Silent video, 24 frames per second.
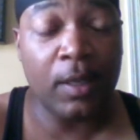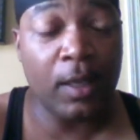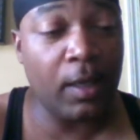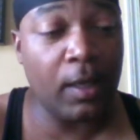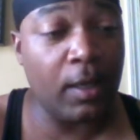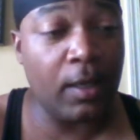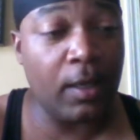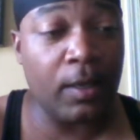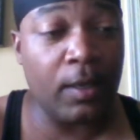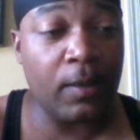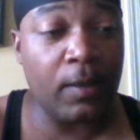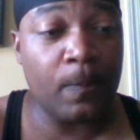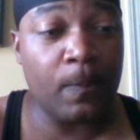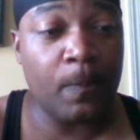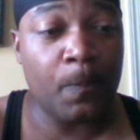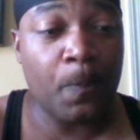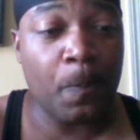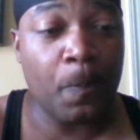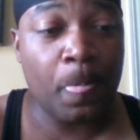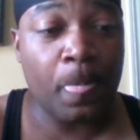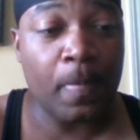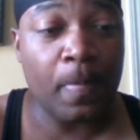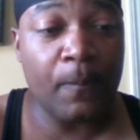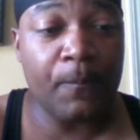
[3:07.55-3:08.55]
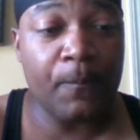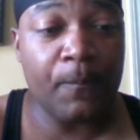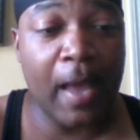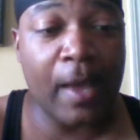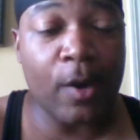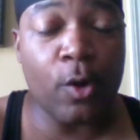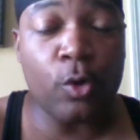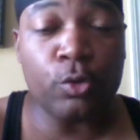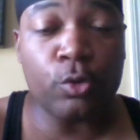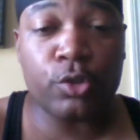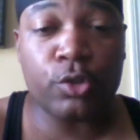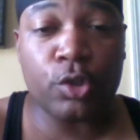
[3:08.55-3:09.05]
And
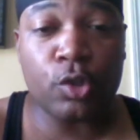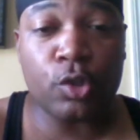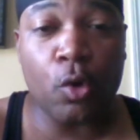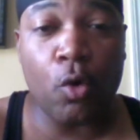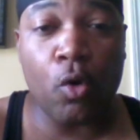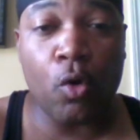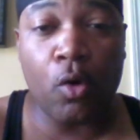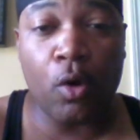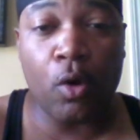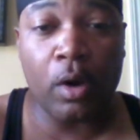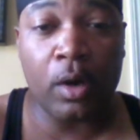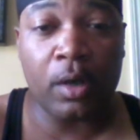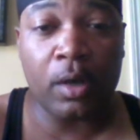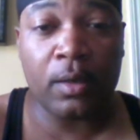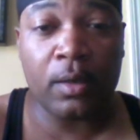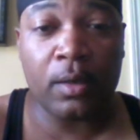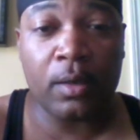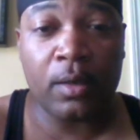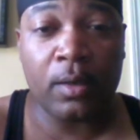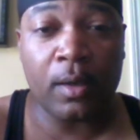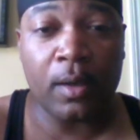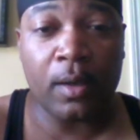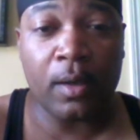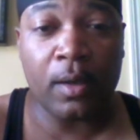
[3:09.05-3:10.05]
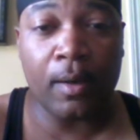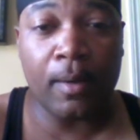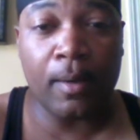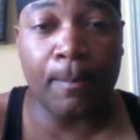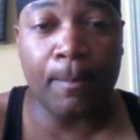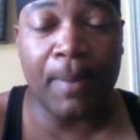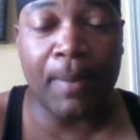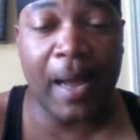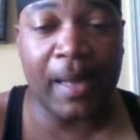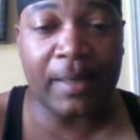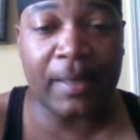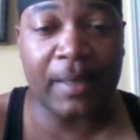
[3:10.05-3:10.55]
I don't score
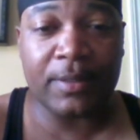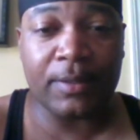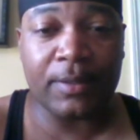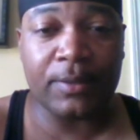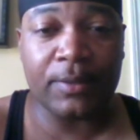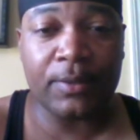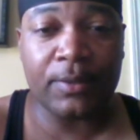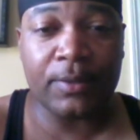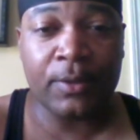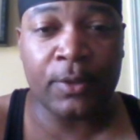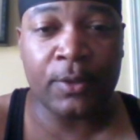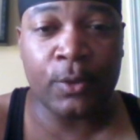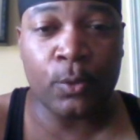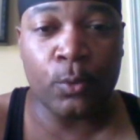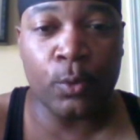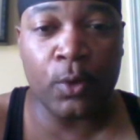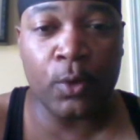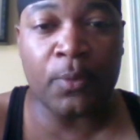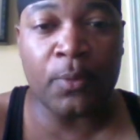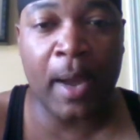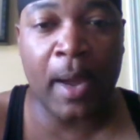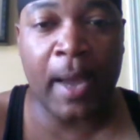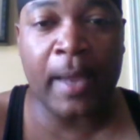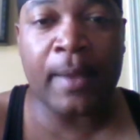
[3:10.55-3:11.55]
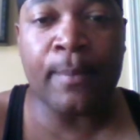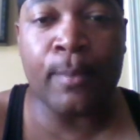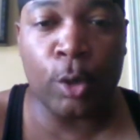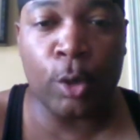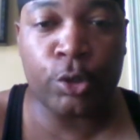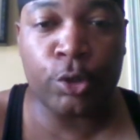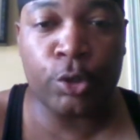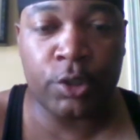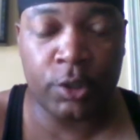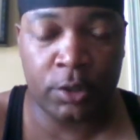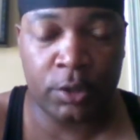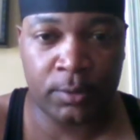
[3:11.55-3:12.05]
boxing with my
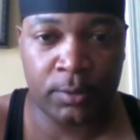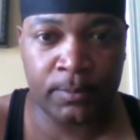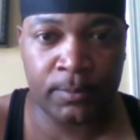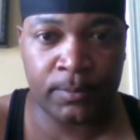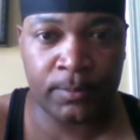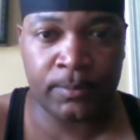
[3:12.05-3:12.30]
emotion.